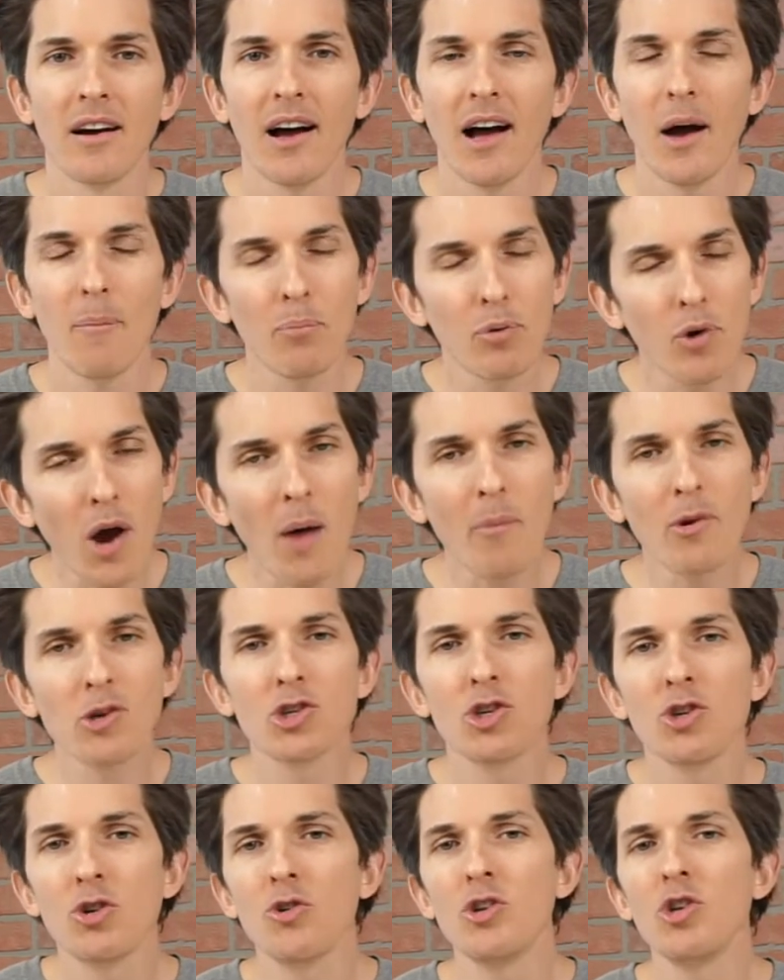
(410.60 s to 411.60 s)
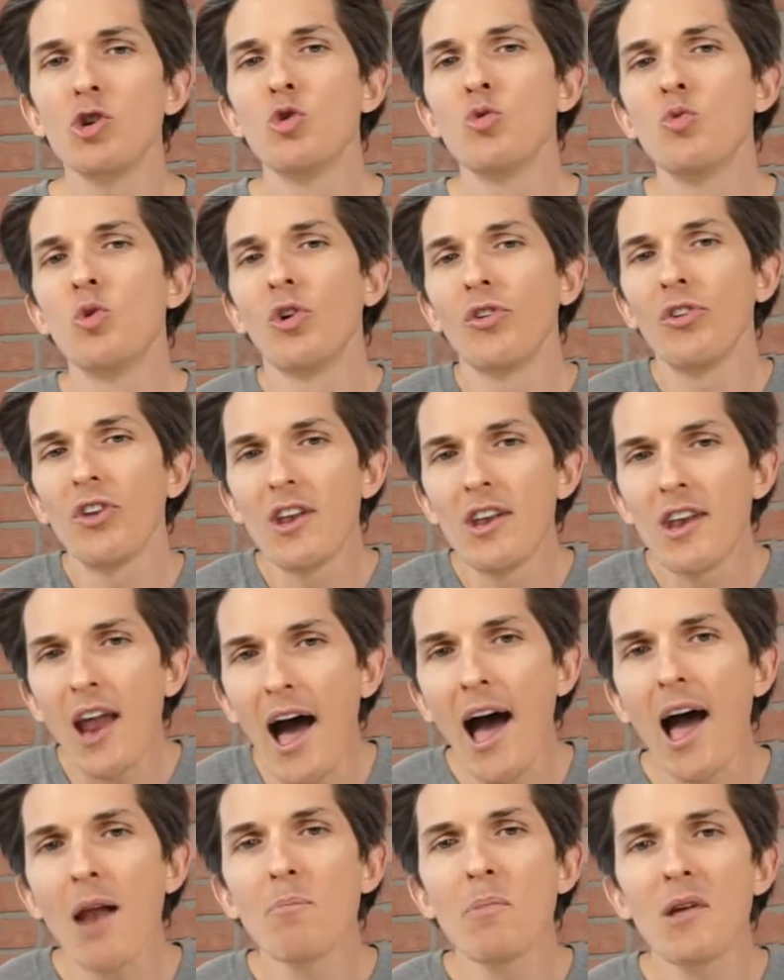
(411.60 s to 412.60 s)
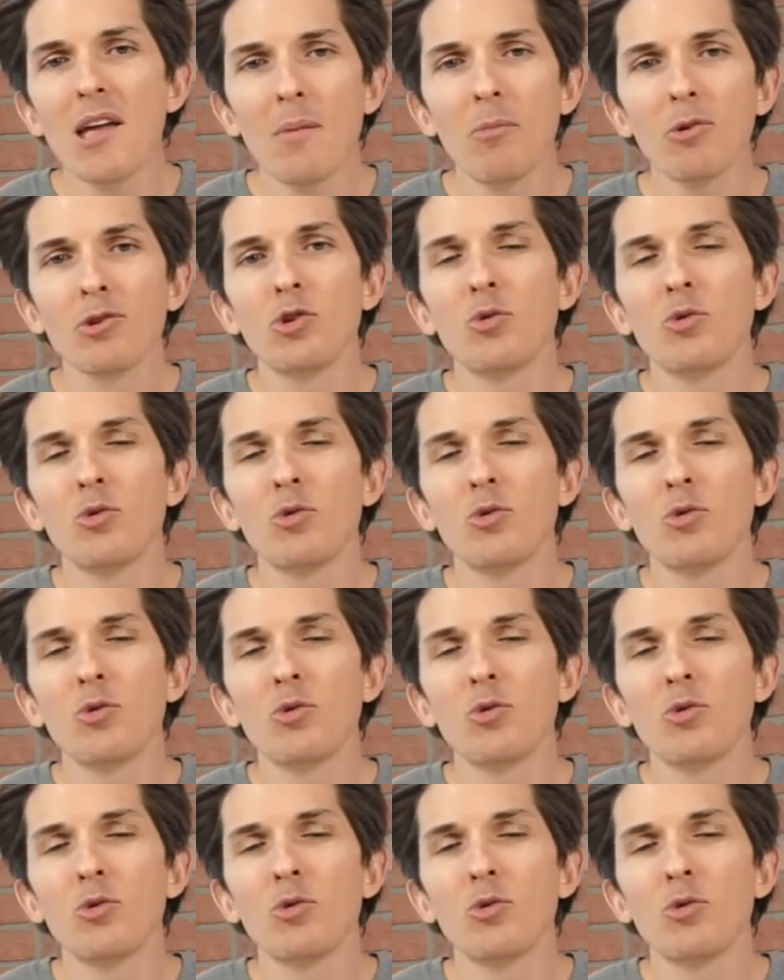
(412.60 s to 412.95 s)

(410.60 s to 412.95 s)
I promise you, you will not be able